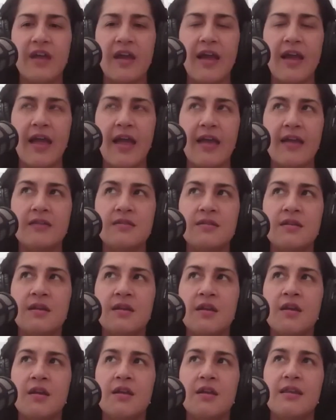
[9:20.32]
that. And
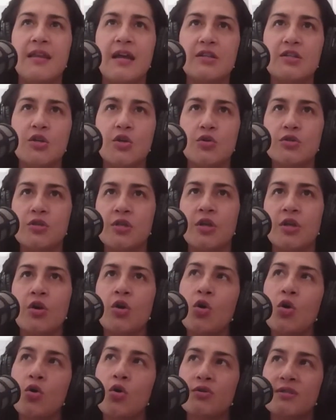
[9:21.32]
now to go to the
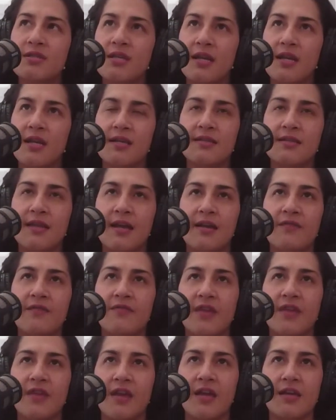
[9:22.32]
goal setting side of
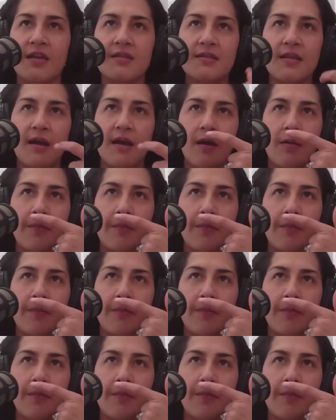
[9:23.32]
things,